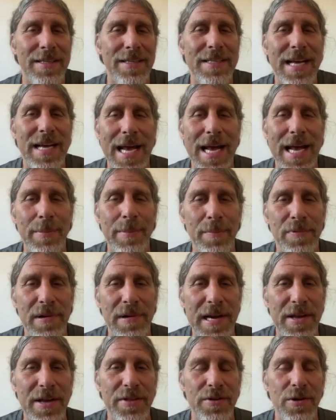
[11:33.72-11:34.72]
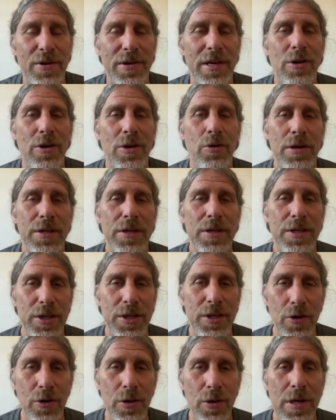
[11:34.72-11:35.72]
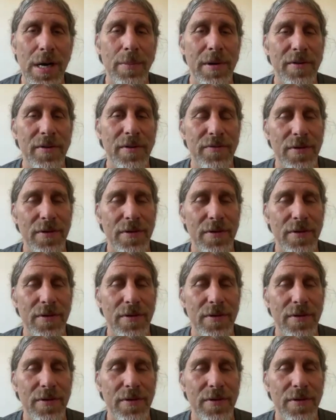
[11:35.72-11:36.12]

time and breakthrough. And of course, you coming